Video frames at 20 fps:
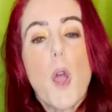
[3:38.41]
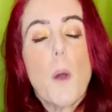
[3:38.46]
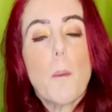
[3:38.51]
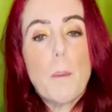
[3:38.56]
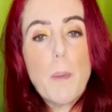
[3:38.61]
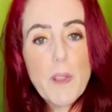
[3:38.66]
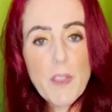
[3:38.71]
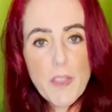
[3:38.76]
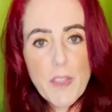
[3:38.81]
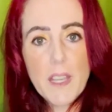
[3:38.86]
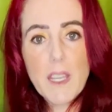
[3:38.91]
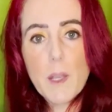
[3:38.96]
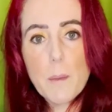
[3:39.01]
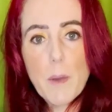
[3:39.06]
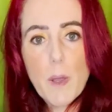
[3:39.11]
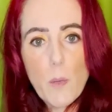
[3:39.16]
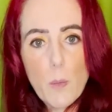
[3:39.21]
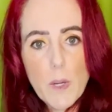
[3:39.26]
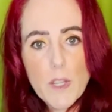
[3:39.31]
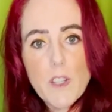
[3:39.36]
But think
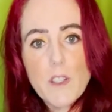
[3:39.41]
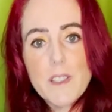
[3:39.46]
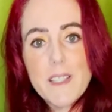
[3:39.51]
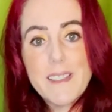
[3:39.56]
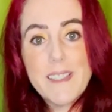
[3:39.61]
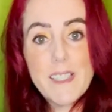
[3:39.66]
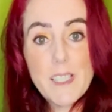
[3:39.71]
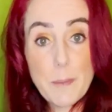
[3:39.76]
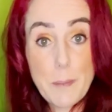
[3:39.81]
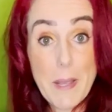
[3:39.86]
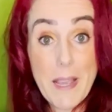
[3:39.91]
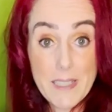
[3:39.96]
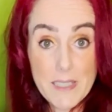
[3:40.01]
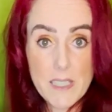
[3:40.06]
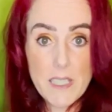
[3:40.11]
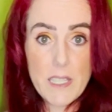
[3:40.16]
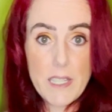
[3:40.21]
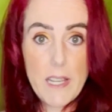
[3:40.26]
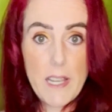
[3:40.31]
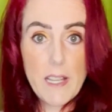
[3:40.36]
about where your
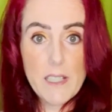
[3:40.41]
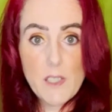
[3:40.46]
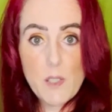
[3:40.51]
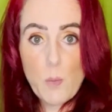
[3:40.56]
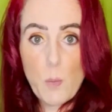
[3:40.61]
dispensary is,